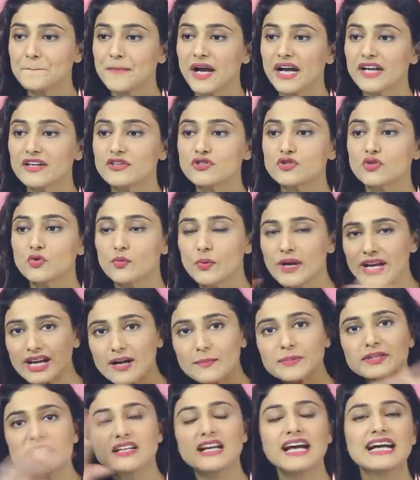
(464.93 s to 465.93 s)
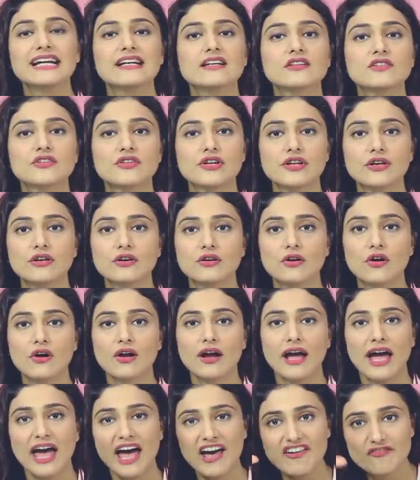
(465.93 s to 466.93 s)
I used to wake up in the night at 3
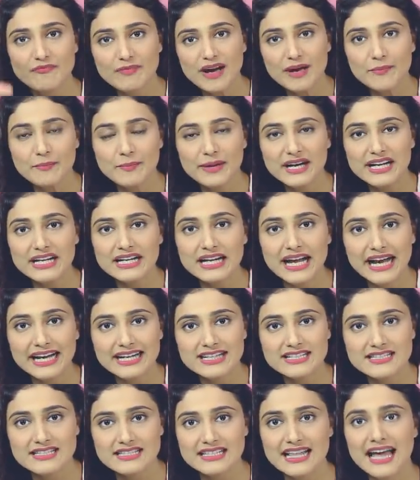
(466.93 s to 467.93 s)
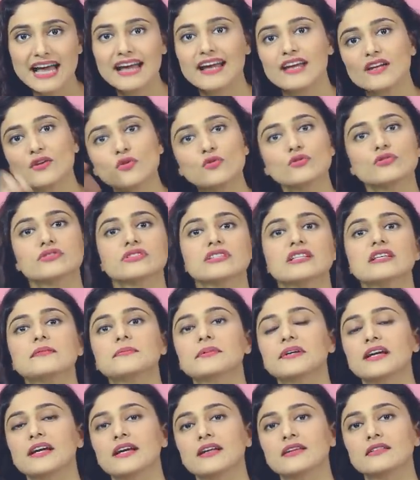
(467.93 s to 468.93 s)
o'clock, have my midnight snack and go to
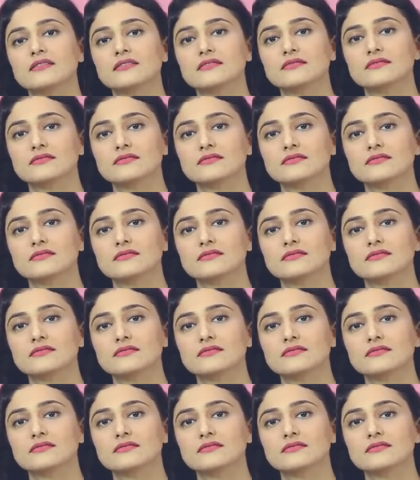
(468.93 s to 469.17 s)
sleep again.